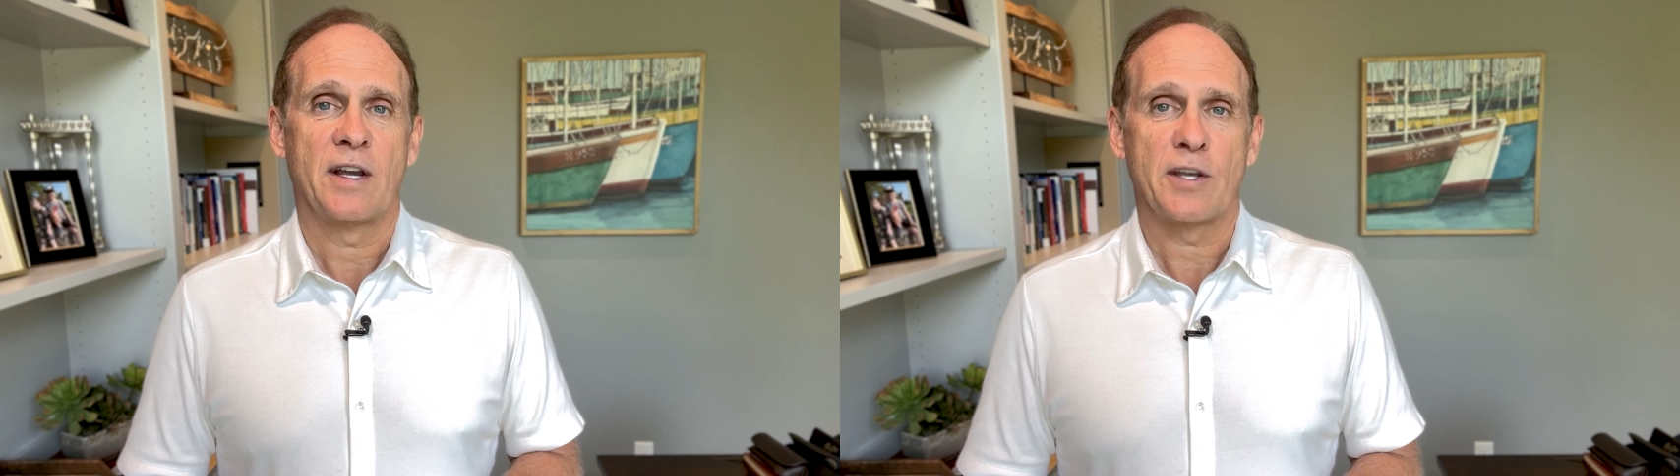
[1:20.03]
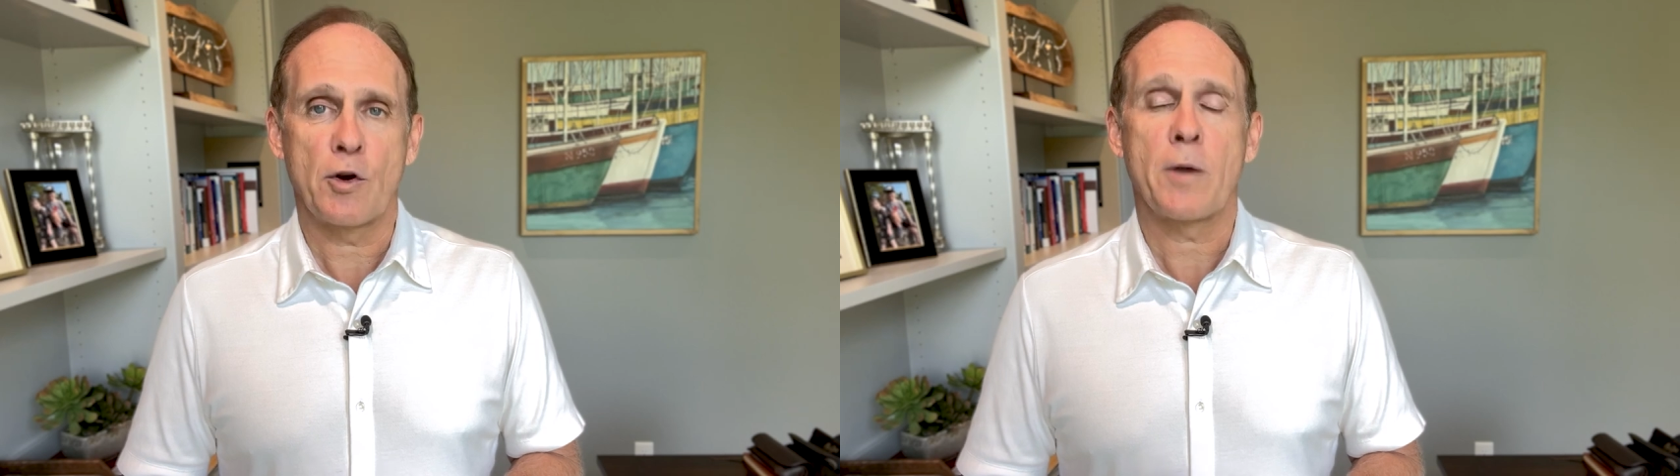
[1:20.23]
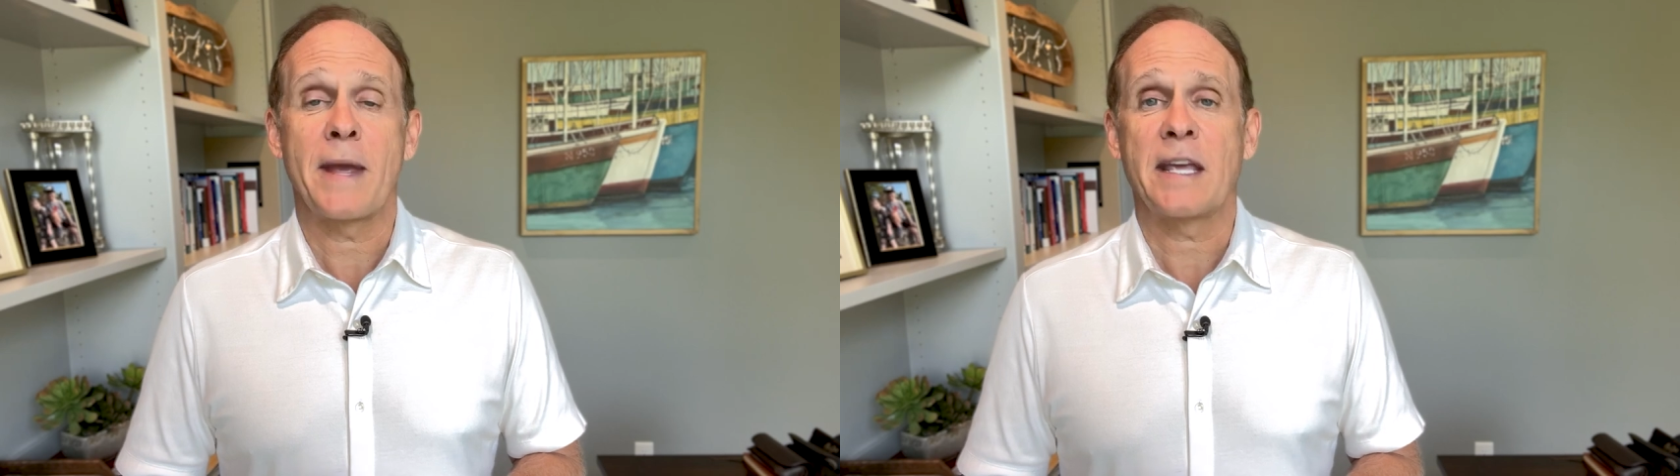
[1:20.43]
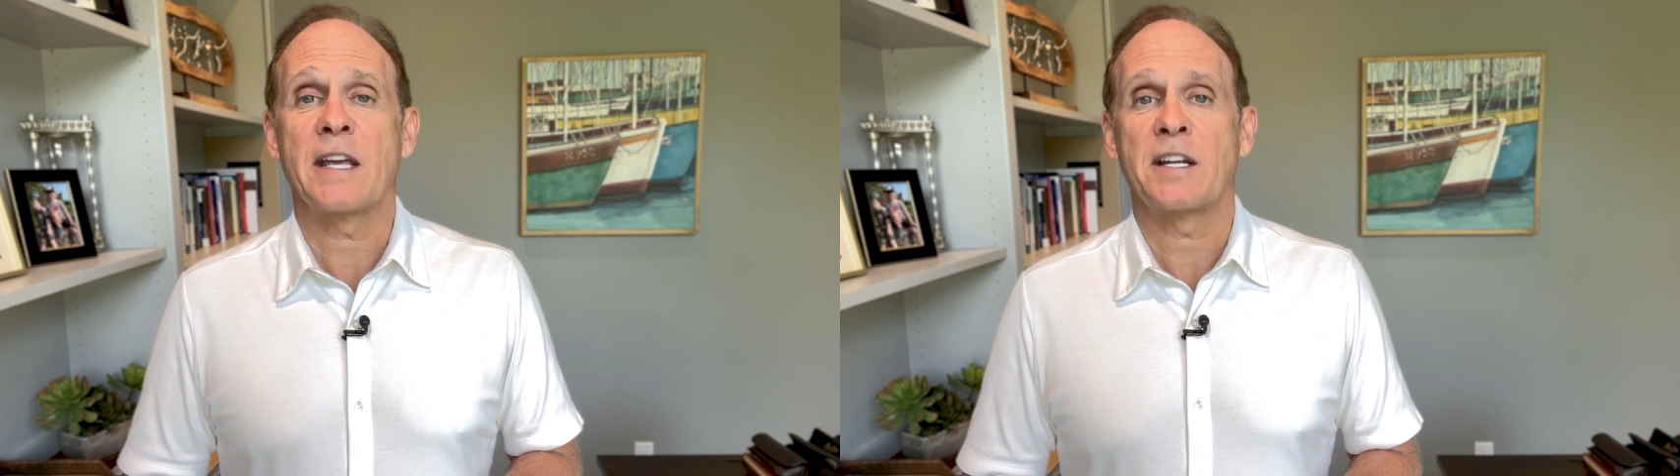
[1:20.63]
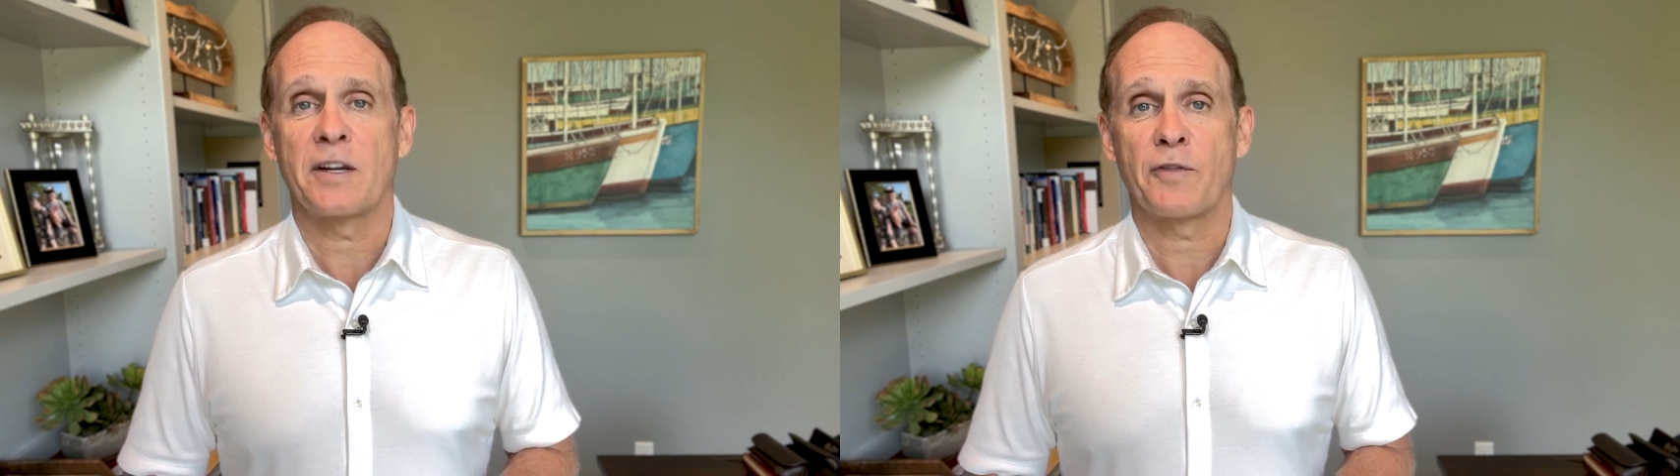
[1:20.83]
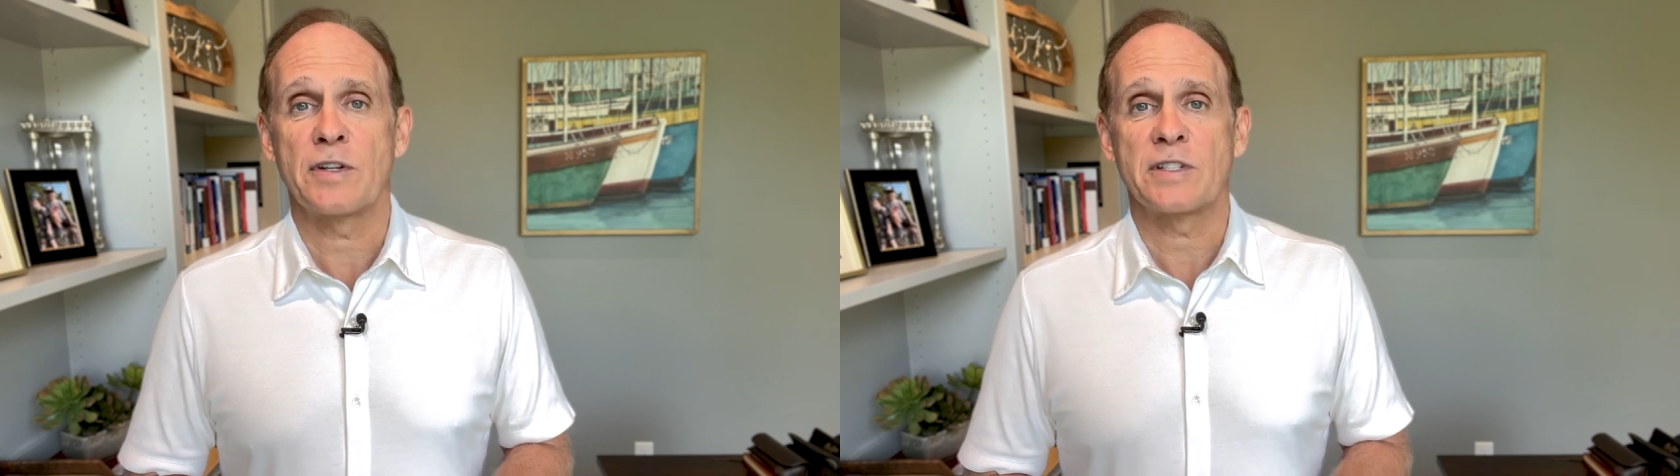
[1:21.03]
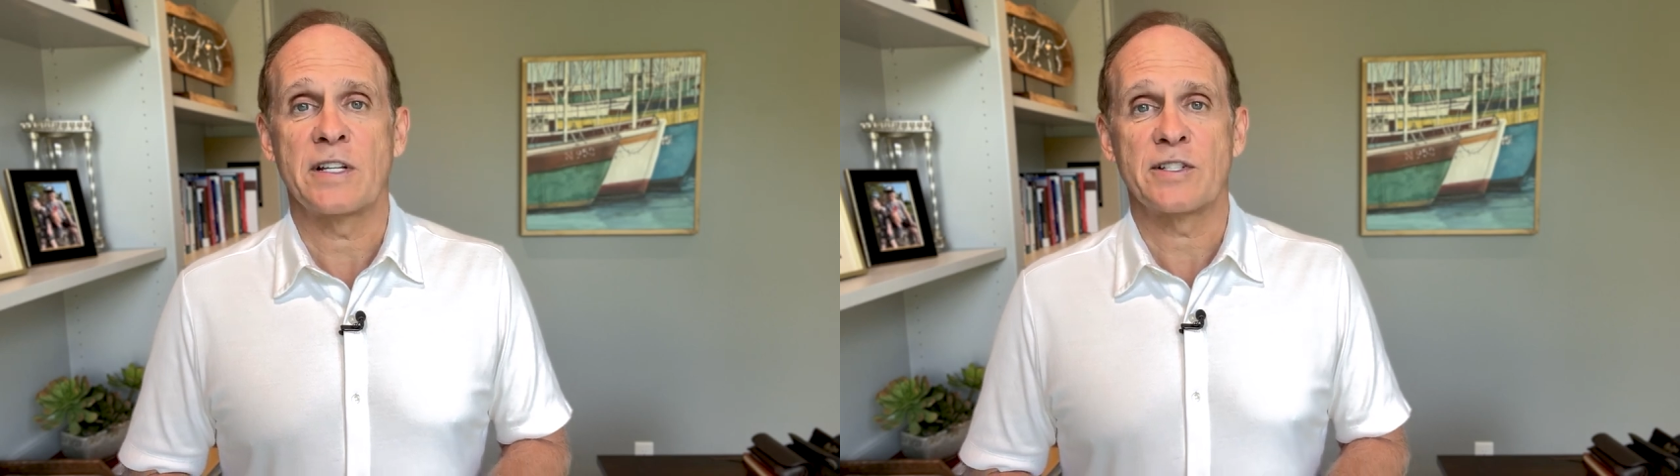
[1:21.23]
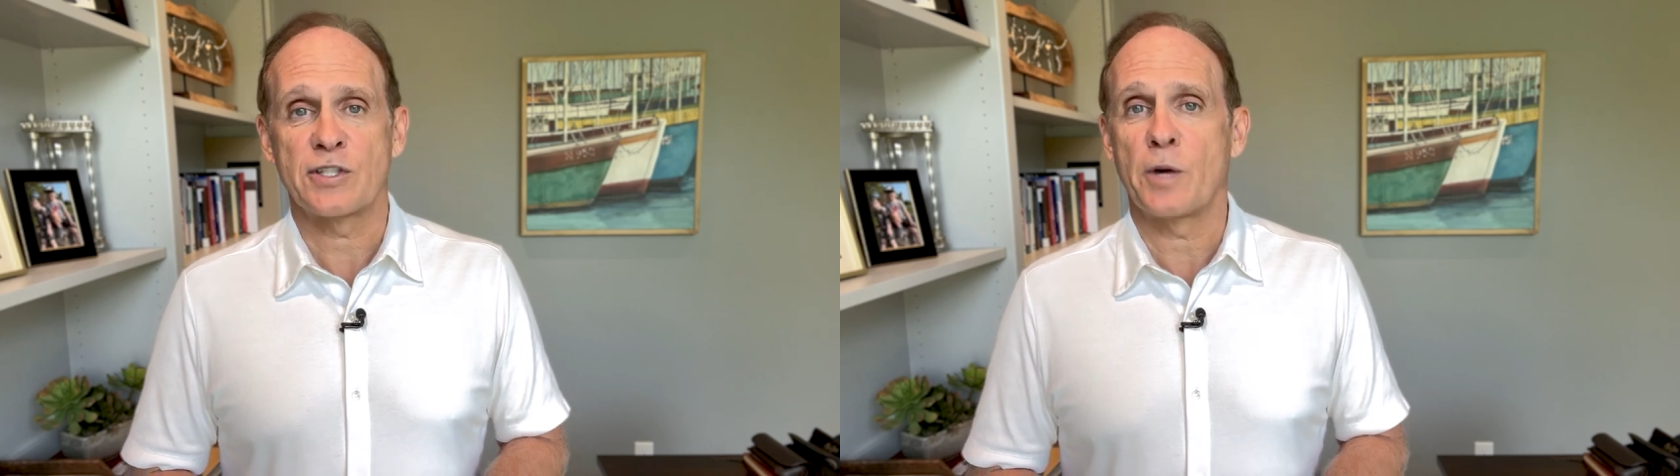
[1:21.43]
you are making a difference
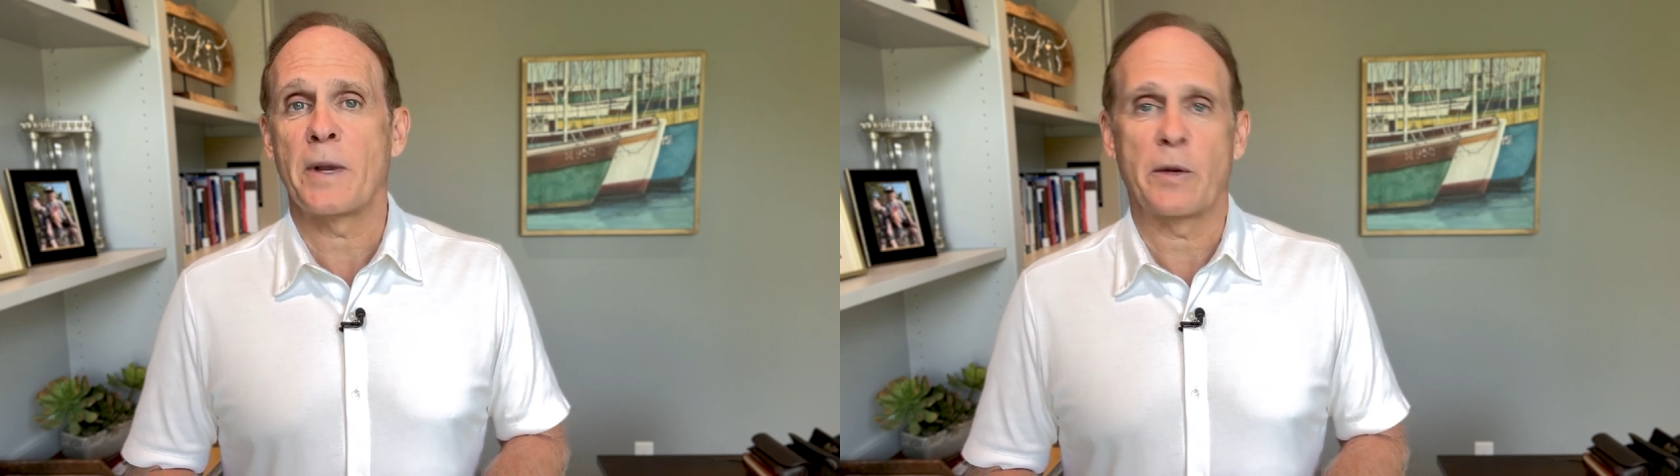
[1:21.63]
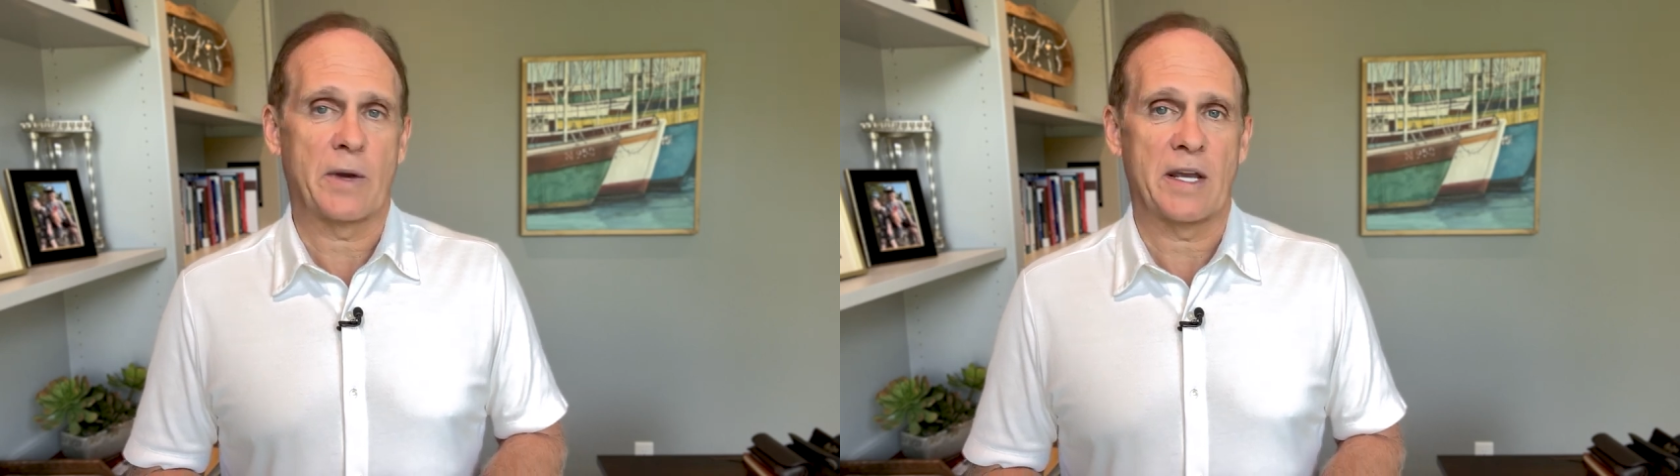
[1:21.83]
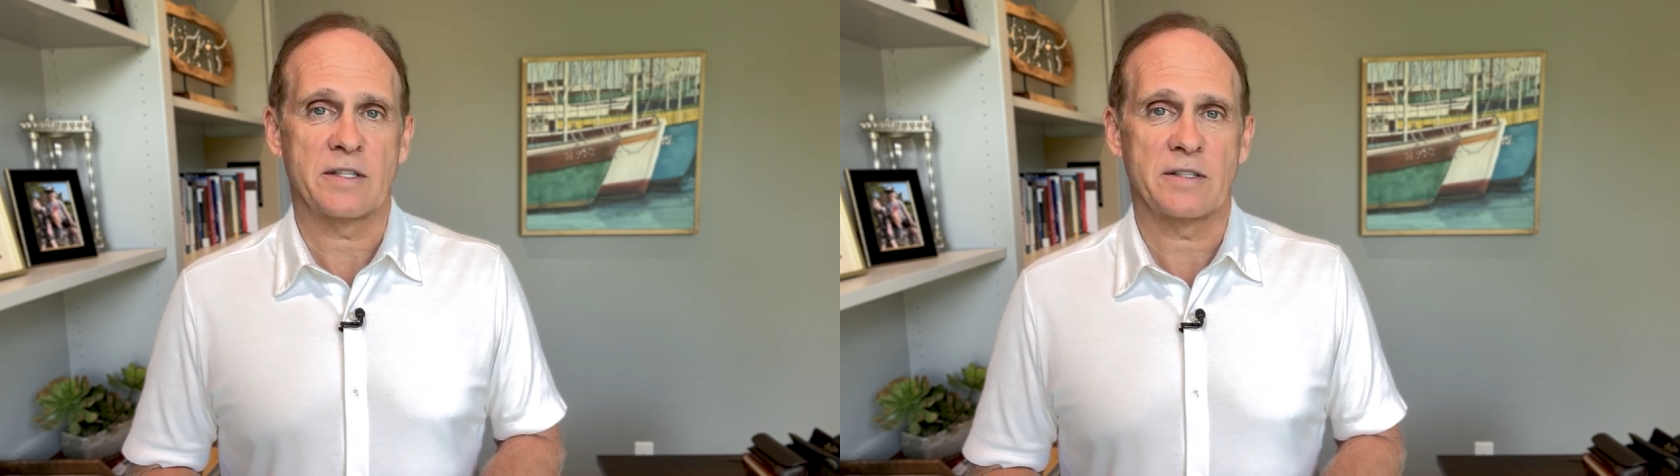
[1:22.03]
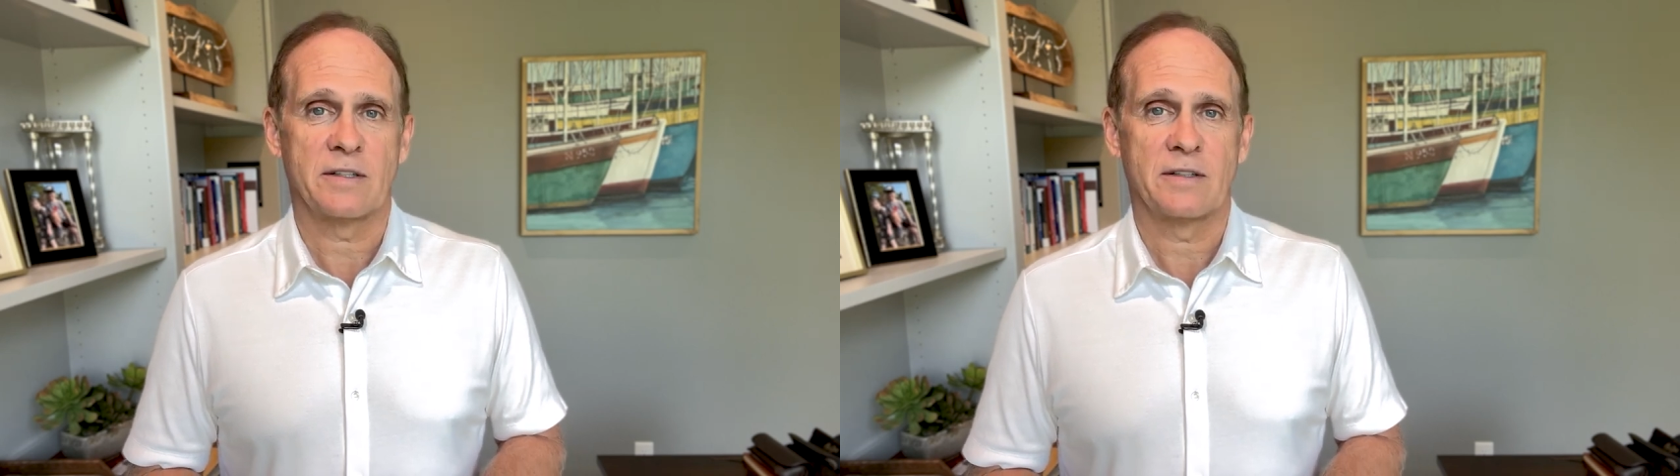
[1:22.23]
in so many ways.